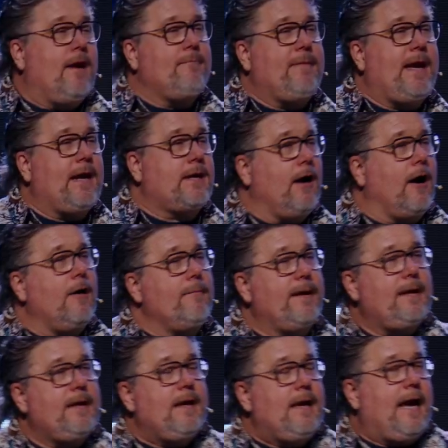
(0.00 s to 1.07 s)
a man called
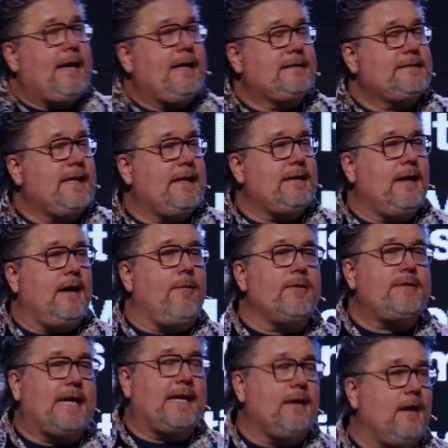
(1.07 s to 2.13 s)
me, and he said, I
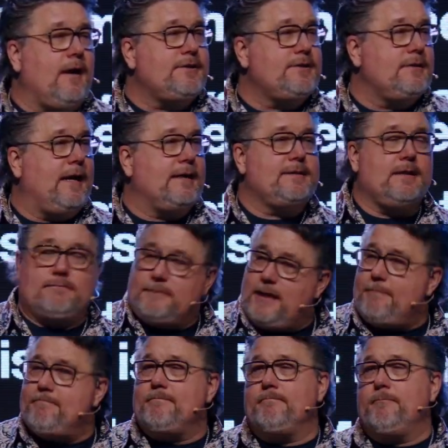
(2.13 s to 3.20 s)
want to take you to lunch. And I said,
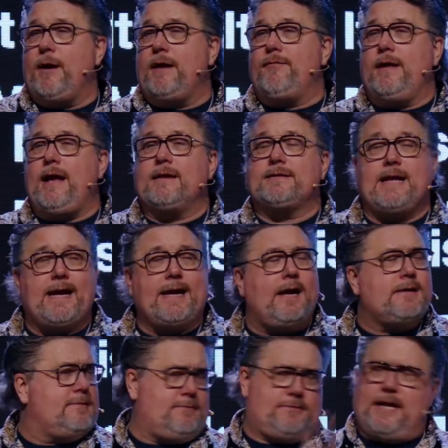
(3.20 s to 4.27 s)
yep, wait for that steakhouse.